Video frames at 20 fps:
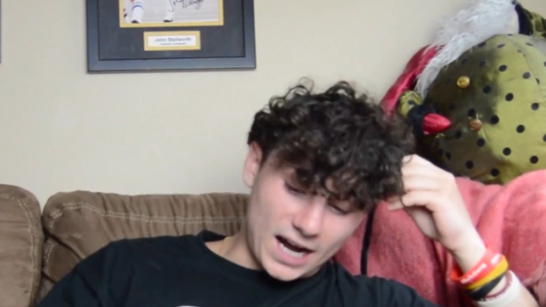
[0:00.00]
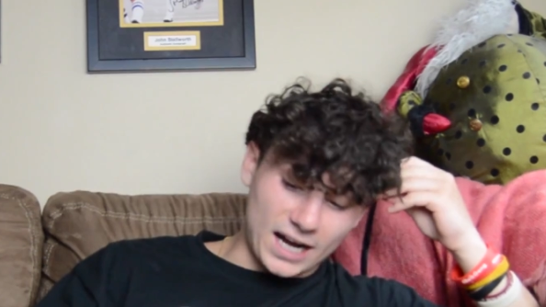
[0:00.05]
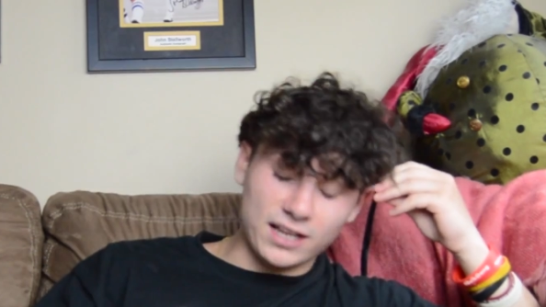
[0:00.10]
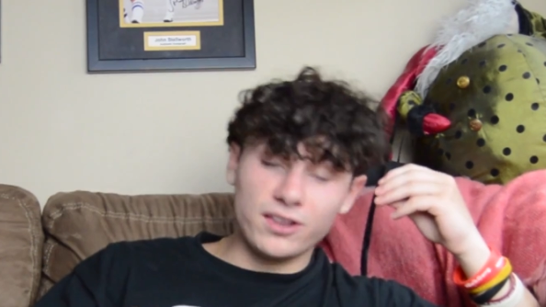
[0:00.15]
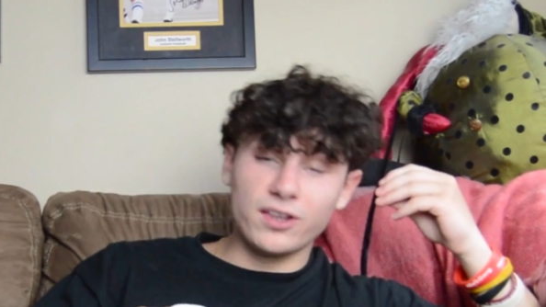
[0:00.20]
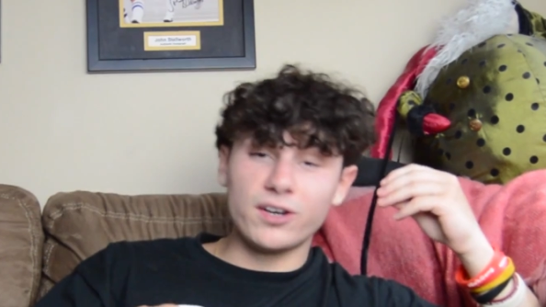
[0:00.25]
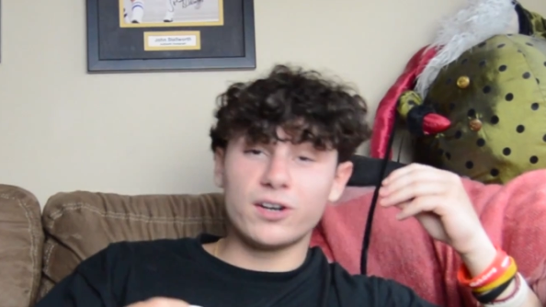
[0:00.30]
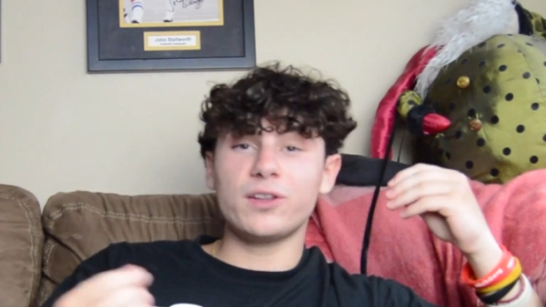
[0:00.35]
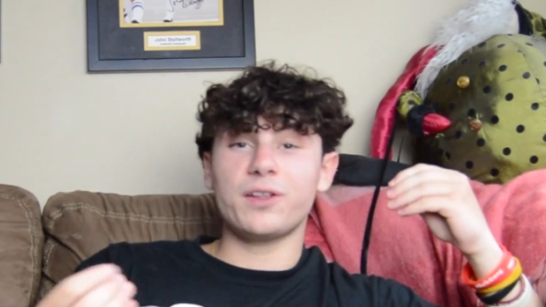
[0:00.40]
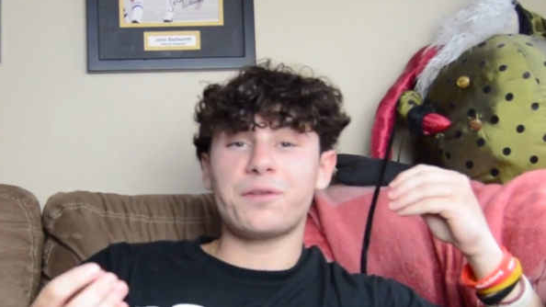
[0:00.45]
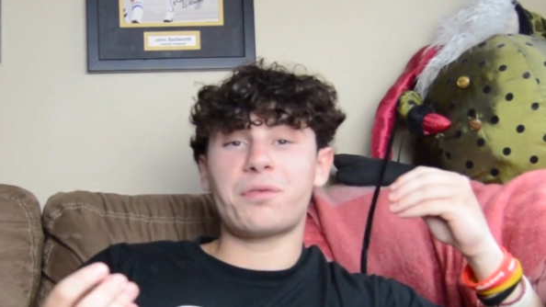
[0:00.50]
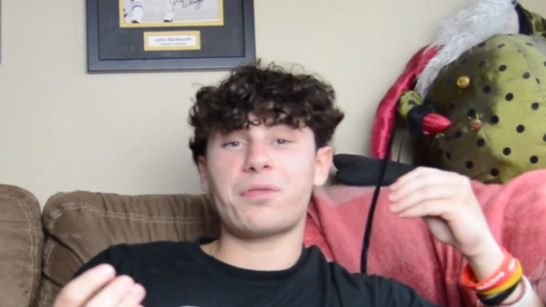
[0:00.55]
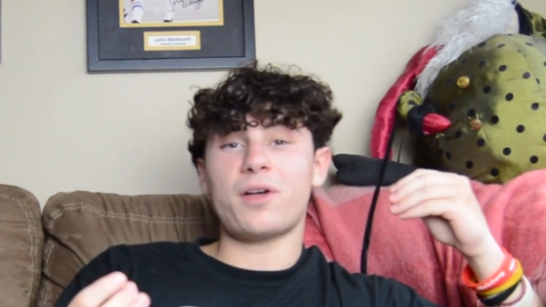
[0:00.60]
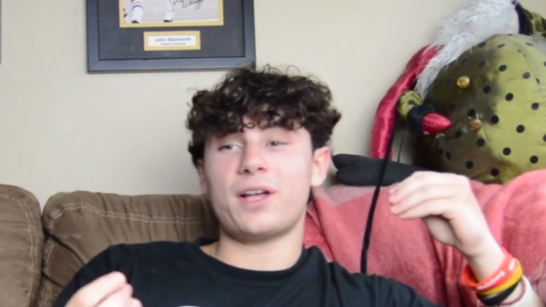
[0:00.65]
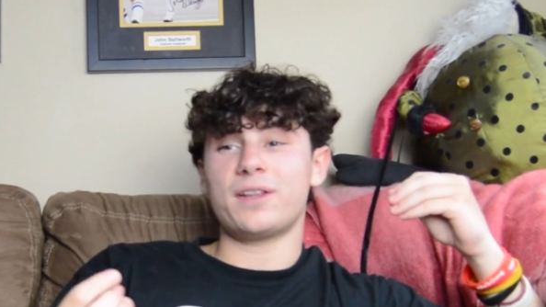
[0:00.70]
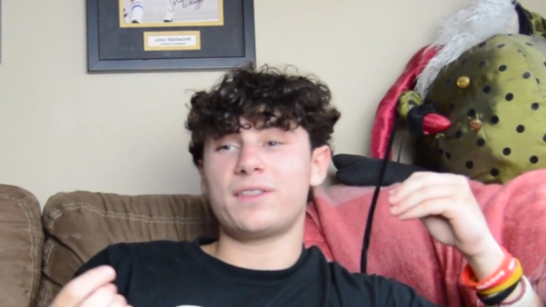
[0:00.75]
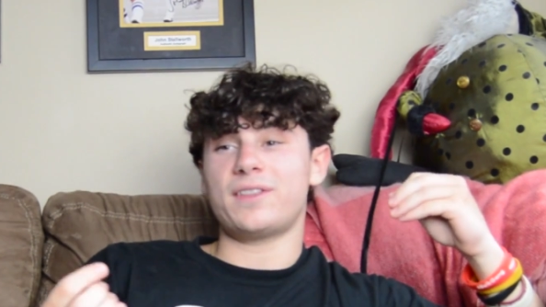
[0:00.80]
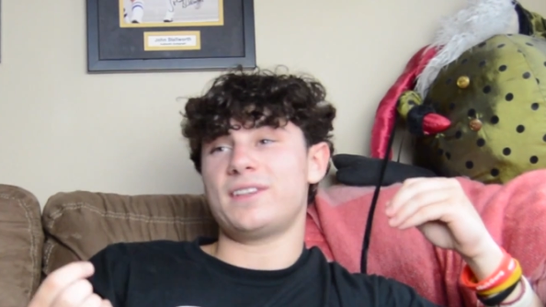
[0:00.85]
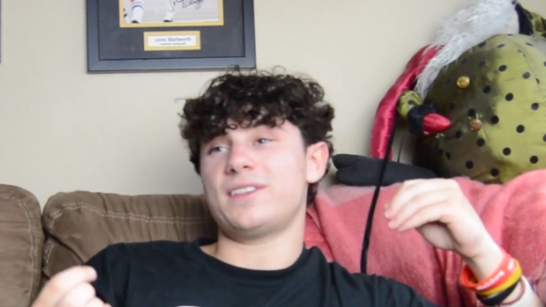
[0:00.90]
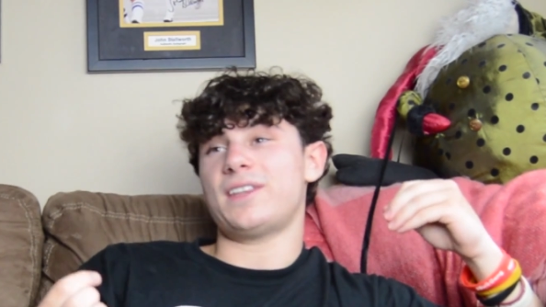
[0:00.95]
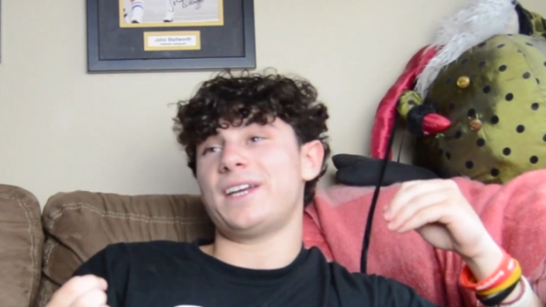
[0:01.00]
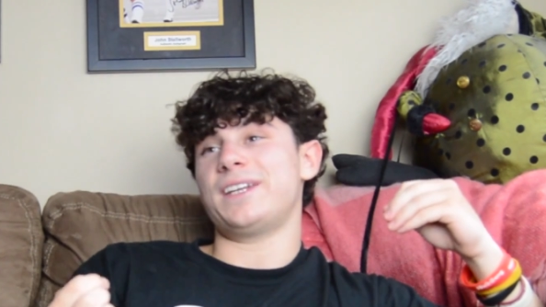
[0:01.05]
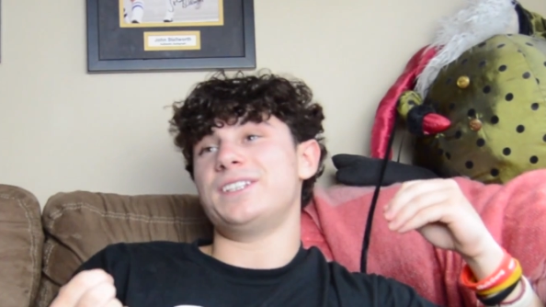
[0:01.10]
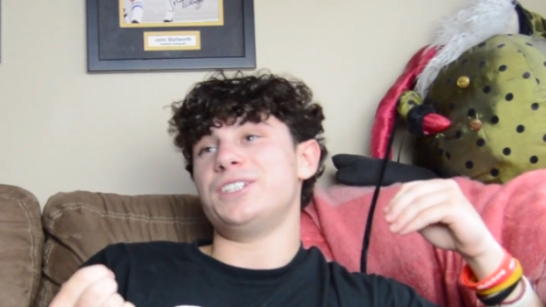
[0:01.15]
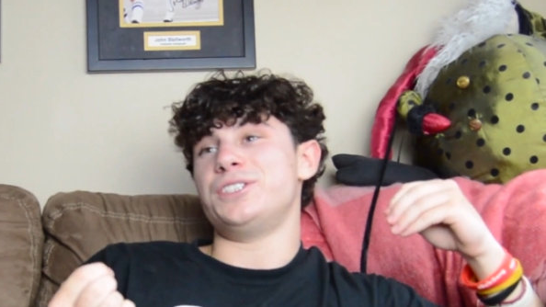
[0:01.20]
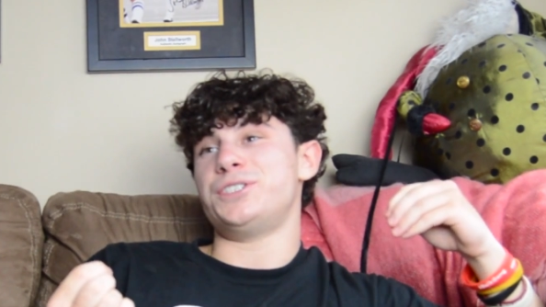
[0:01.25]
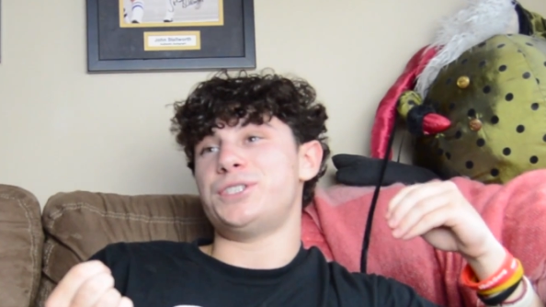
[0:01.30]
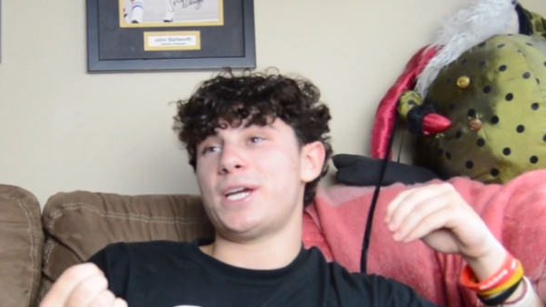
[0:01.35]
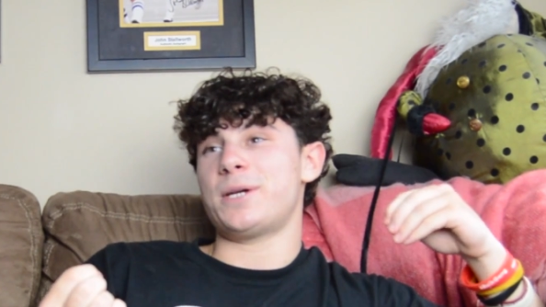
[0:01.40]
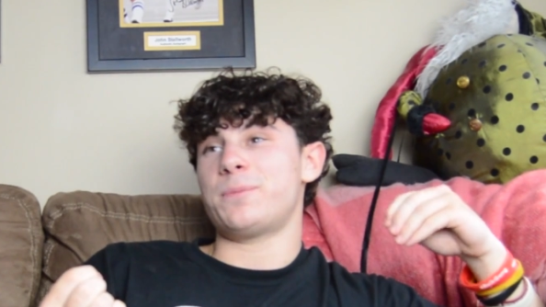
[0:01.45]
I literally thought that, like,
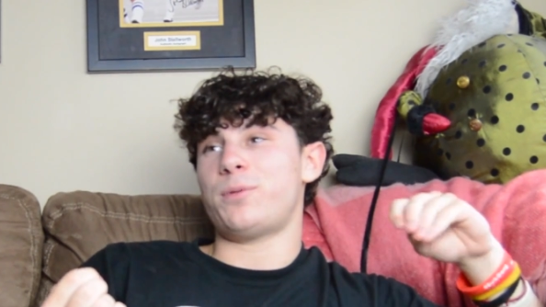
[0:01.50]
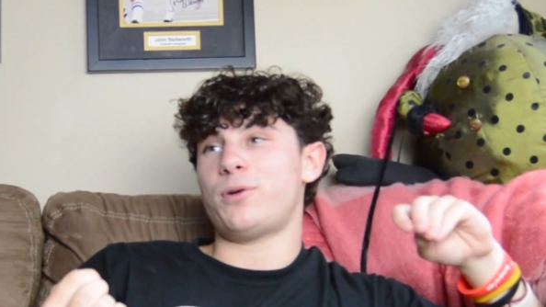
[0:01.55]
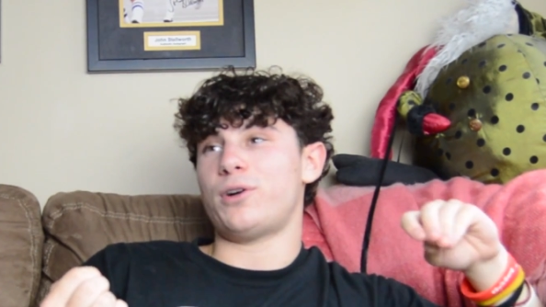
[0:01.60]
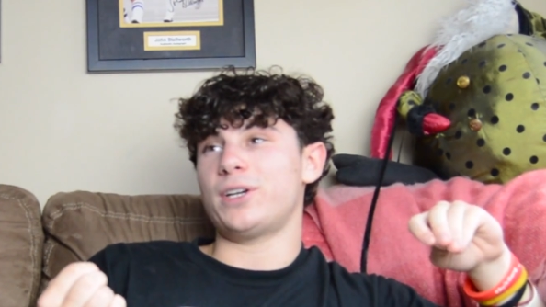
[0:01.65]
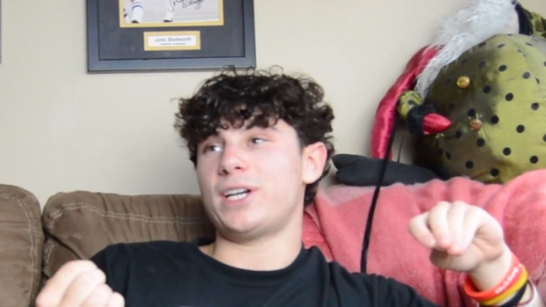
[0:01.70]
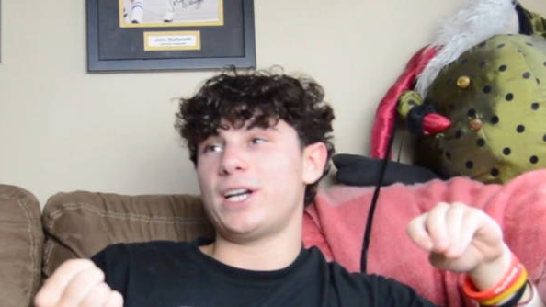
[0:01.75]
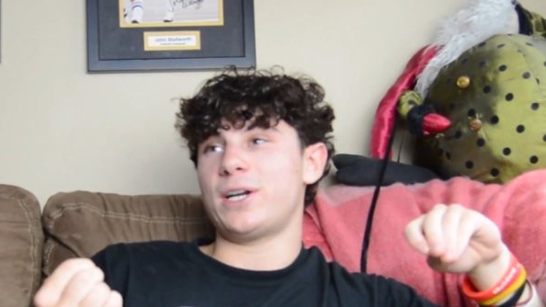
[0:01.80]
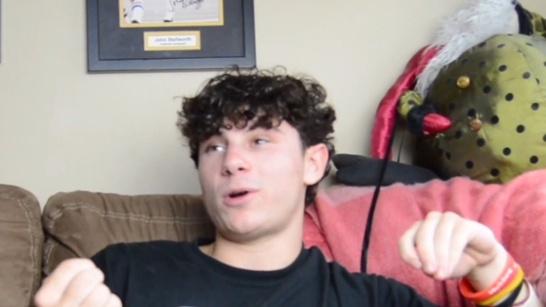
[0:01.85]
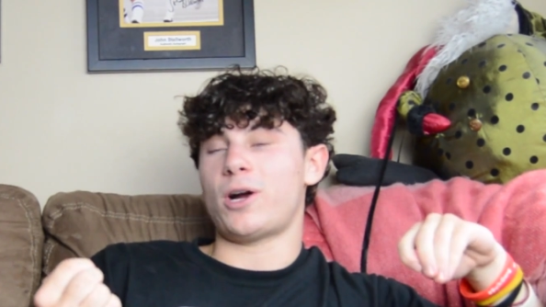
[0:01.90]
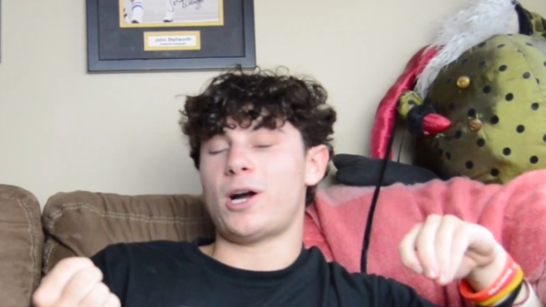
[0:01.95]
the Jake Paul Nate